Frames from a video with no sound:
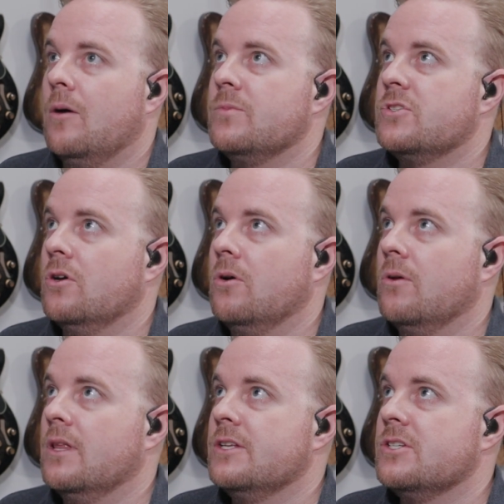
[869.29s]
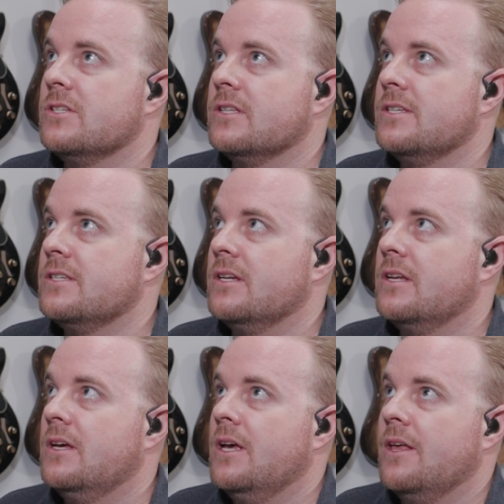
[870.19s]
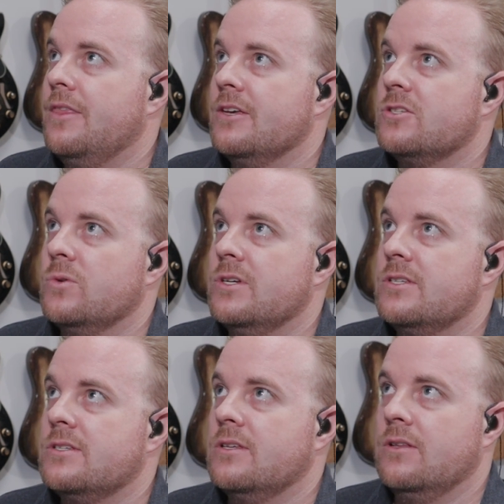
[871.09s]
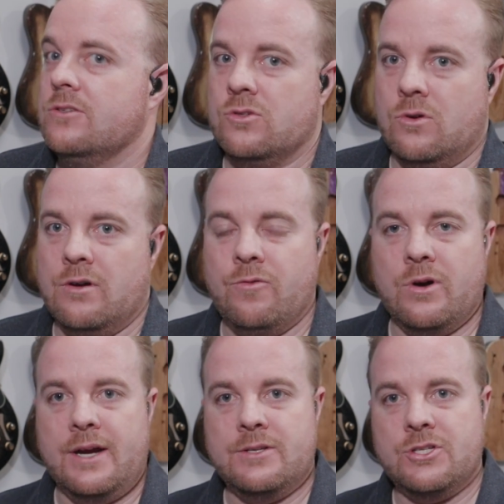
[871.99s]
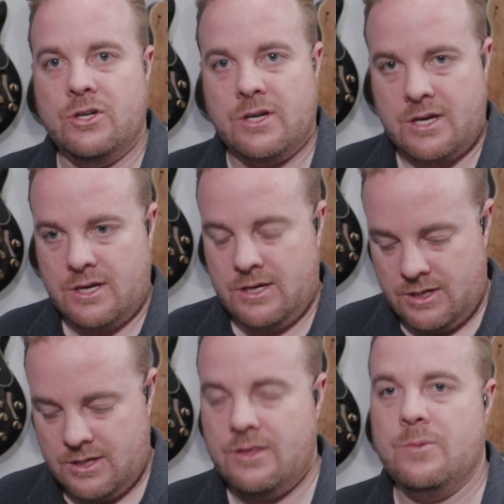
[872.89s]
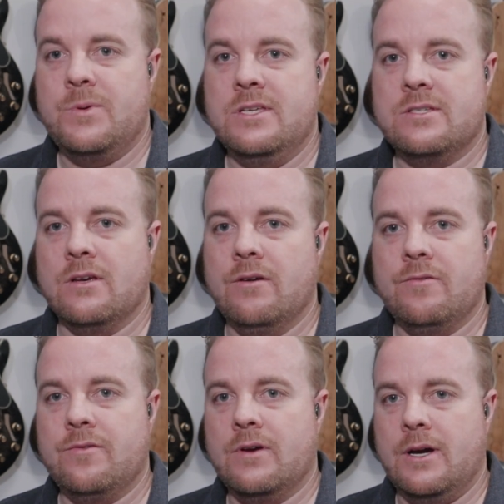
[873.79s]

So let's just listen. This was sort of when I took the piece of